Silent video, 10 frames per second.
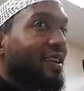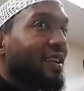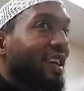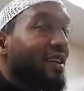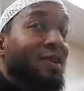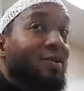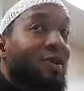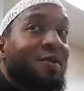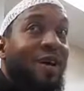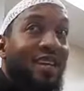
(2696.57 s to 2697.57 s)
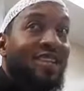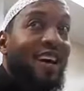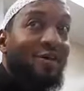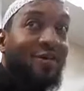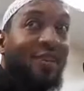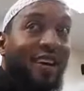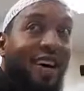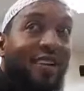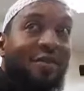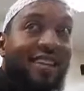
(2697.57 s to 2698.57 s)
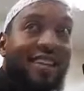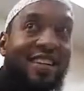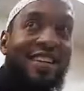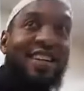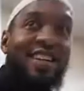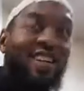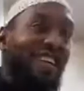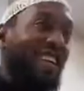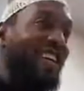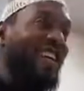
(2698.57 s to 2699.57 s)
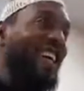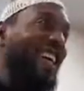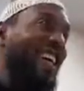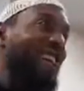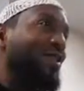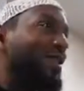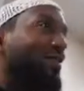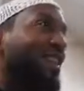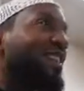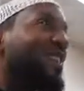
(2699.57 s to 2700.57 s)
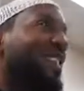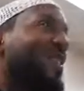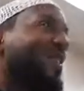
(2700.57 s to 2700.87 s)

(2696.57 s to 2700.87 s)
I knew it was only a matter of time before I got them, right? It was only a matter of time.